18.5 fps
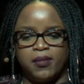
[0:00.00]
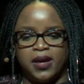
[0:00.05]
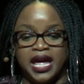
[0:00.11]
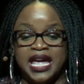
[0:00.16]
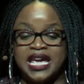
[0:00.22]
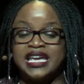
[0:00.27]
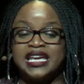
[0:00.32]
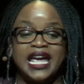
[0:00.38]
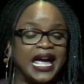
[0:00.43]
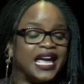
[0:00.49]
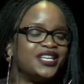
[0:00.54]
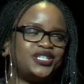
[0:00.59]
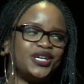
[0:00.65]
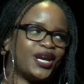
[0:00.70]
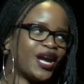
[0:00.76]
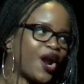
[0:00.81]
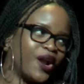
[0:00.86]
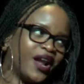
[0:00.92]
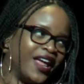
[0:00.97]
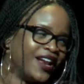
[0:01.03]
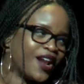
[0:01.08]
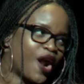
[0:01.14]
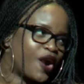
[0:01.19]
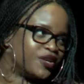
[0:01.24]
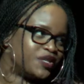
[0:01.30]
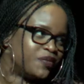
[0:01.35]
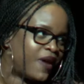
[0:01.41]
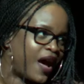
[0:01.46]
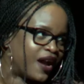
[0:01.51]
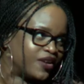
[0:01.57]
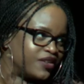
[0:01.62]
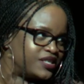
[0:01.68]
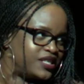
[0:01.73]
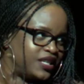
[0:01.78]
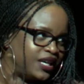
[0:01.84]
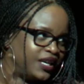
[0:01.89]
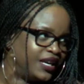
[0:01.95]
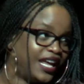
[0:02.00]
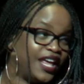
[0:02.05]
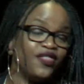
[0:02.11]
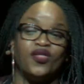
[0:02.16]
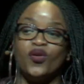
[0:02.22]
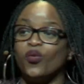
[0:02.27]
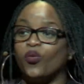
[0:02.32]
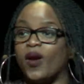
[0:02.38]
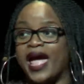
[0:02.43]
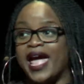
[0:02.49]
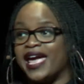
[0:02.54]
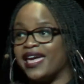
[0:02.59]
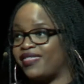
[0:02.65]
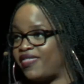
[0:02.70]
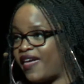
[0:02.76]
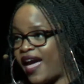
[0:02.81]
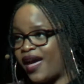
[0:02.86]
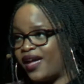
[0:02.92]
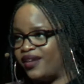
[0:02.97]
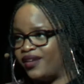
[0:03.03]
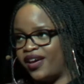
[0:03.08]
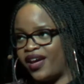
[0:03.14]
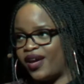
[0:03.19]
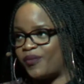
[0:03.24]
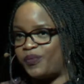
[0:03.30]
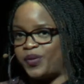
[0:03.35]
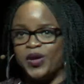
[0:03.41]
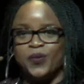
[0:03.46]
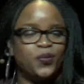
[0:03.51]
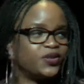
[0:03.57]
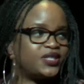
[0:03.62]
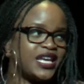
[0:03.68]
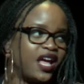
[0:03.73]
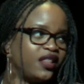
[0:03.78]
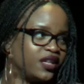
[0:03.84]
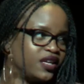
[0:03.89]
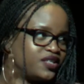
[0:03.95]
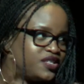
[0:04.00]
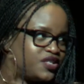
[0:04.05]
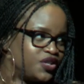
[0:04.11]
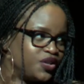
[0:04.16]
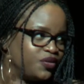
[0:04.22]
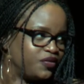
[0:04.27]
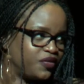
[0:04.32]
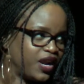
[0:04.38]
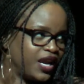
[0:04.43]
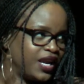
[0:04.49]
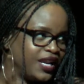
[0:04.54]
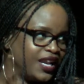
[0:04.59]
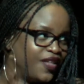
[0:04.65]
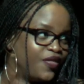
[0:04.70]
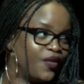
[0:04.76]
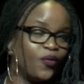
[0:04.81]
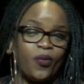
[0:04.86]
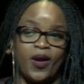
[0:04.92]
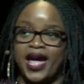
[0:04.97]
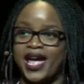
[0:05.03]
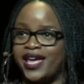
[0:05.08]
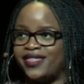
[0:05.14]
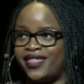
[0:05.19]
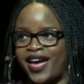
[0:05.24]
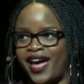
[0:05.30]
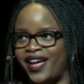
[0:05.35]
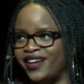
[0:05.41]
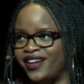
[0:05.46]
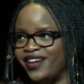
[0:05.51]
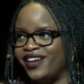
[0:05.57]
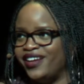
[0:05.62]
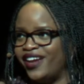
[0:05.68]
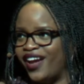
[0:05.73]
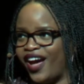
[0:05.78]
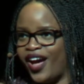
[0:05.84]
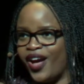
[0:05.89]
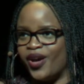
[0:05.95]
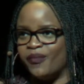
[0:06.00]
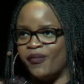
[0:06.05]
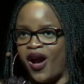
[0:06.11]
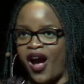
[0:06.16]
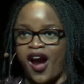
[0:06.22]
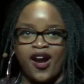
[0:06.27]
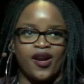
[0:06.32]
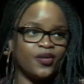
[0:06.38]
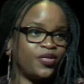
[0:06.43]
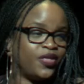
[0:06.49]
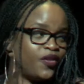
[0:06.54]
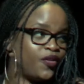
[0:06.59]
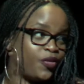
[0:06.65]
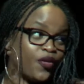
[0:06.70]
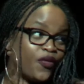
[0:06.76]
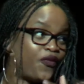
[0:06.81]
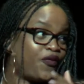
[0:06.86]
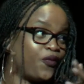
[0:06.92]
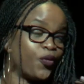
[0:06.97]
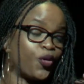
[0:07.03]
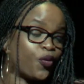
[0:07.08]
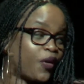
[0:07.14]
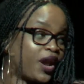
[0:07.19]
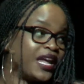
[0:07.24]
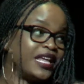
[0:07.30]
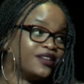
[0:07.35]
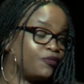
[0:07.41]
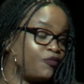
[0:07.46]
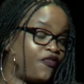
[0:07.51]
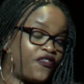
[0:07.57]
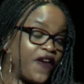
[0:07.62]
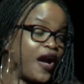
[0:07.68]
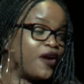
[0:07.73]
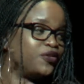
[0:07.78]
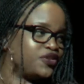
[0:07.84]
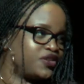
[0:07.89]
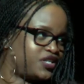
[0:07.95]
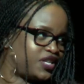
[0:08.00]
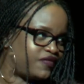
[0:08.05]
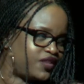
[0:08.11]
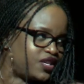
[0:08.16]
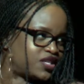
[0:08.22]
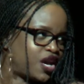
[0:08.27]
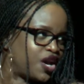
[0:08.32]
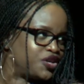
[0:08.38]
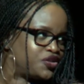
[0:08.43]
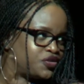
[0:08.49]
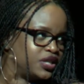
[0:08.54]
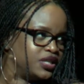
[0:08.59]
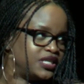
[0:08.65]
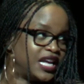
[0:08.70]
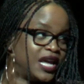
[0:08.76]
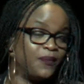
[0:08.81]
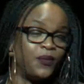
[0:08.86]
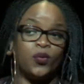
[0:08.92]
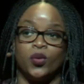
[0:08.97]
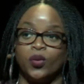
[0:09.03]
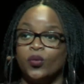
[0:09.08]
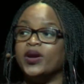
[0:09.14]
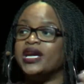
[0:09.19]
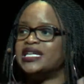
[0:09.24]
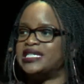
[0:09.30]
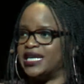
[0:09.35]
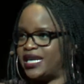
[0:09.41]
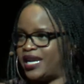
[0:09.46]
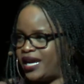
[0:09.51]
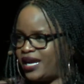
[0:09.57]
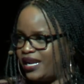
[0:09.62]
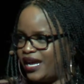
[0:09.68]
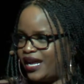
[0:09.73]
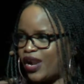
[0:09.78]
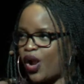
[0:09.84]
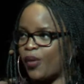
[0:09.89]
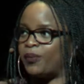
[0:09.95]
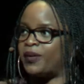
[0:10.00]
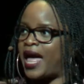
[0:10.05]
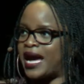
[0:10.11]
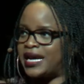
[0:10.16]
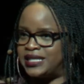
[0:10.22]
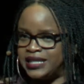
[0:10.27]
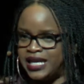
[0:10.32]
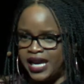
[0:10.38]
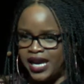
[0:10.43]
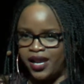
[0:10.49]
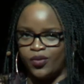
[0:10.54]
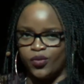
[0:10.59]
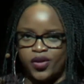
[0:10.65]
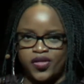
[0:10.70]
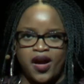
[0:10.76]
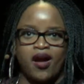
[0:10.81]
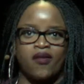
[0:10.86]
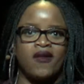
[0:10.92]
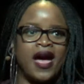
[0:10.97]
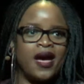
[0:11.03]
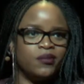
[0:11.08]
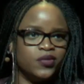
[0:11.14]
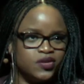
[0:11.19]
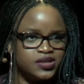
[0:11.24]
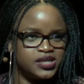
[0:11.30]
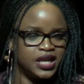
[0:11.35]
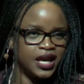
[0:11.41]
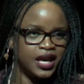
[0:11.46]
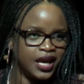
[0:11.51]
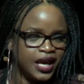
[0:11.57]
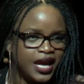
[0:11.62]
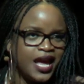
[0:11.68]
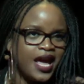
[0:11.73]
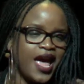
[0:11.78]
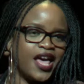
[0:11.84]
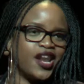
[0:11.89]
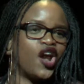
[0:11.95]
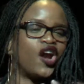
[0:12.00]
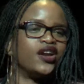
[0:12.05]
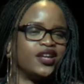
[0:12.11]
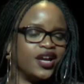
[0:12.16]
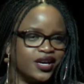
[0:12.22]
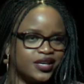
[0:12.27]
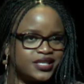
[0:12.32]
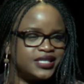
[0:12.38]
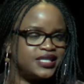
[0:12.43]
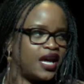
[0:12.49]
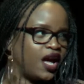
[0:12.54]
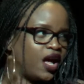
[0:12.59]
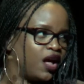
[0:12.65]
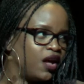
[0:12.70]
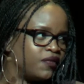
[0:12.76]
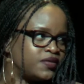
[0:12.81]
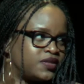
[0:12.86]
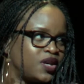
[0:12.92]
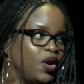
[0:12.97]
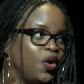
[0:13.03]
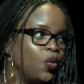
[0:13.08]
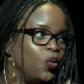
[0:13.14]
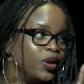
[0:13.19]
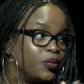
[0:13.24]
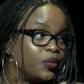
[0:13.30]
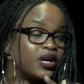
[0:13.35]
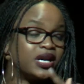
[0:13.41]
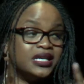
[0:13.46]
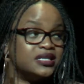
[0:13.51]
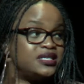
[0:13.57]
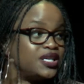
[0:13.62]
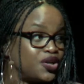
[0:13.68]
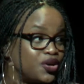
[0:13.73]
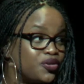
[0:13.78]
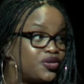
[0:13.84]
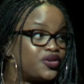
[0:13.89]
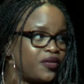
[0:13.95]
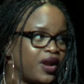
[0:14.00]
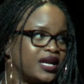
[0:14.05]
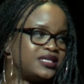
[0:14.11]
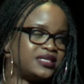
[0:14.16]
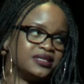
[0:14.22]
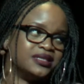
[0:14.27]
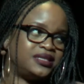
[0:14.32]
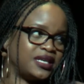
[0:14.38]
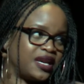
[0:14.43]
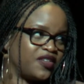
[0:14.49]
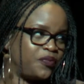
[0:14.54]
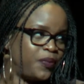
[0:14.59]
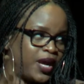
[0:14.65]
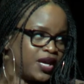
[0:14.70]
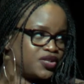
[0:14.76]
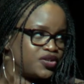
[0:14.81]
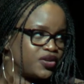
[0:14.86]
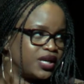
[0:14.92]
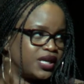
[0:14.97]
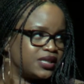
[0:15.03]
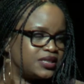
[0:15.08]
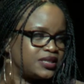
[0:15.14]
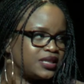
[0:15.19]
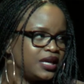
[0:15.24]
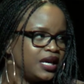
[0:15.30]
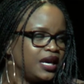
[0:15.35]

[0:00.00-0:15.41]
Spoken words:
engaging in our democracy in the way that people tell us to, right? In the way that the great founders of this country did. But when we did it in our black skin with our rap music and our young selves, we were considered threats instead of patriots.